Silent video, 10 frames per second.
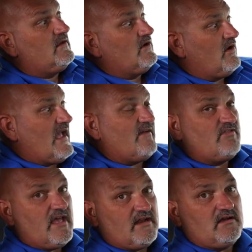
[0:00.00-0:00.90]
you know, have
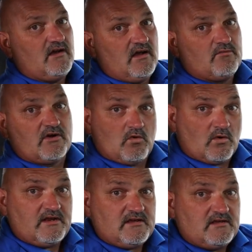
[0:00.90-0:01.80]
that
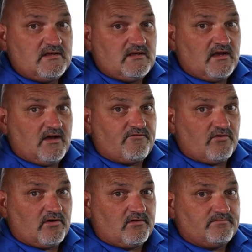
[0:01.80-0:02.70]
recorded
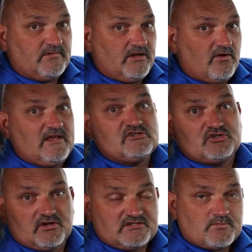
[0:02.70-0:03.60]
for, you know,
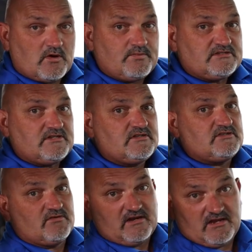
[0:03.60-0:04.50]
insurance
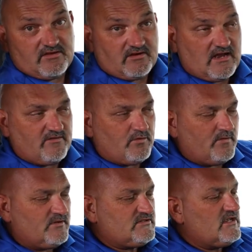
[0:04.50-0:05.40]
purposes or any other kind of
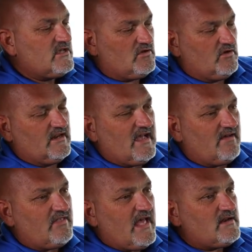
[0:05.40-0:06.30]
purpose, you could
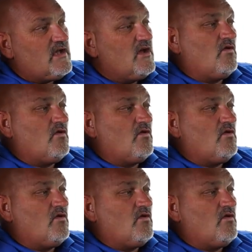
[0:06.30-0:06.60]
have that.